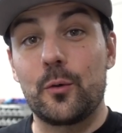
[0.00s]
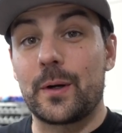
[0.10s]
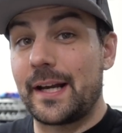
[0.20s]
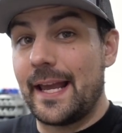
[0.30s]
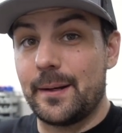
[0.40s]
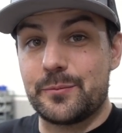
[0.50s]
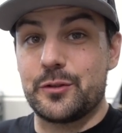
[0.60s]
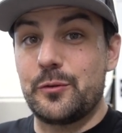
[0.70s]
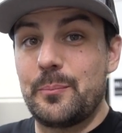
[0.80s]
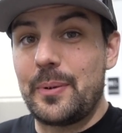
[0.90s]
We're gonna head up
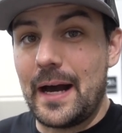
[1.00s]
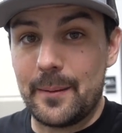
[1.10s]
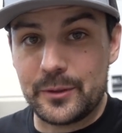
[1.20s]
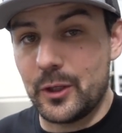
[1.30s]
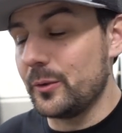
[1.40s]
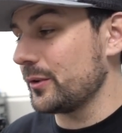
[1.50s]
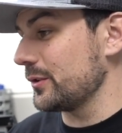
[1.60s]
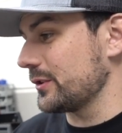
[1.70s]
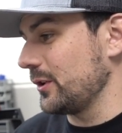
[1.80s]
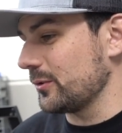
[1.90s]
to Bob
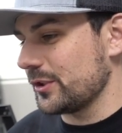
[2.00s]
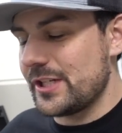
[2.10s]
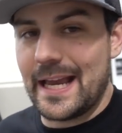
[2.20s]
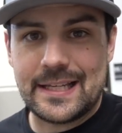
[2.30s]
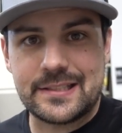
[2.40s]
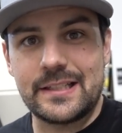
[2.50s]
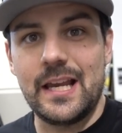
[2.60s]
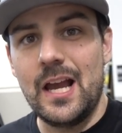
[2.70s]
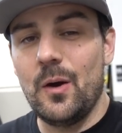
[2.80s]
Coker's Coker Chassis,